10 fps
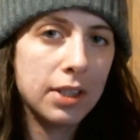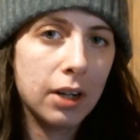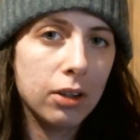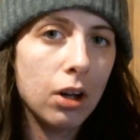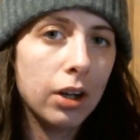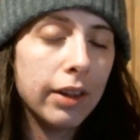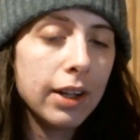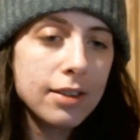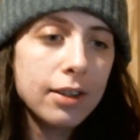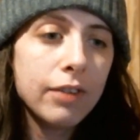debt clock. And
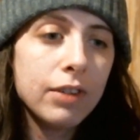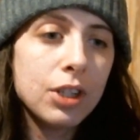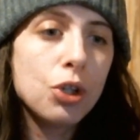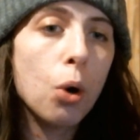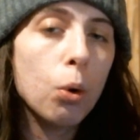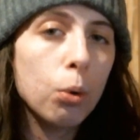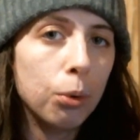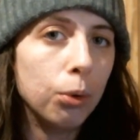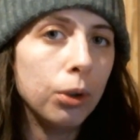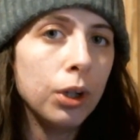that's not even
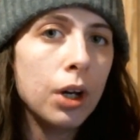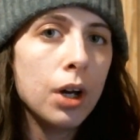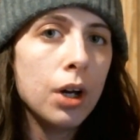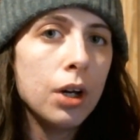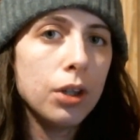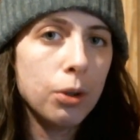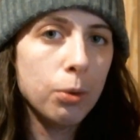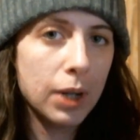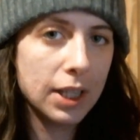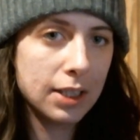total
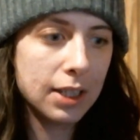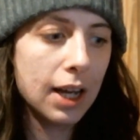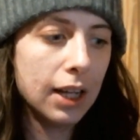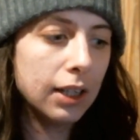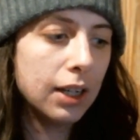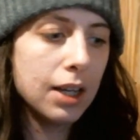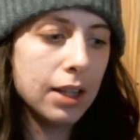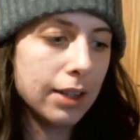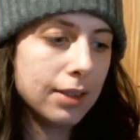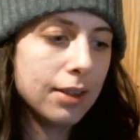U.S. debt.
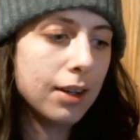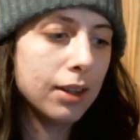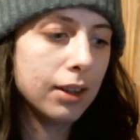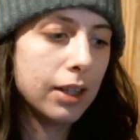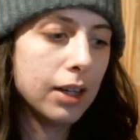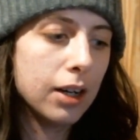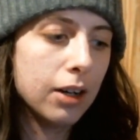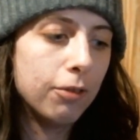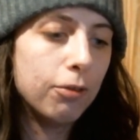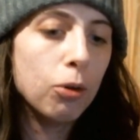That's not
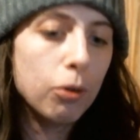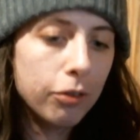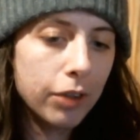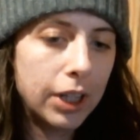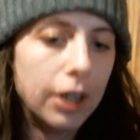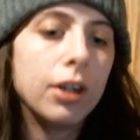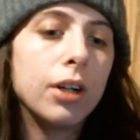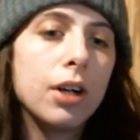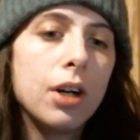the full figure.